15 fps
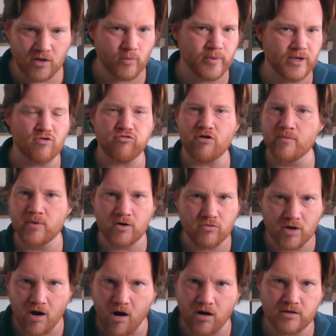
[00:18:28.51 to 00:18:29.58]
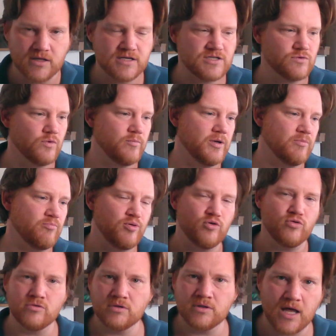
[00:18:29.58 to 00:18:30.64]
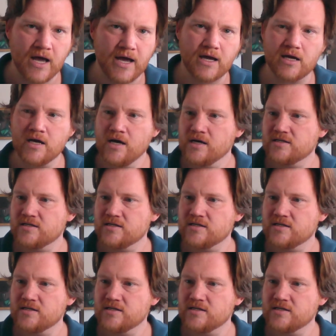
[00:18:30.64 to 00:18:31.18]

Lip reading: It would be criminal regardless. It would be Putin-like,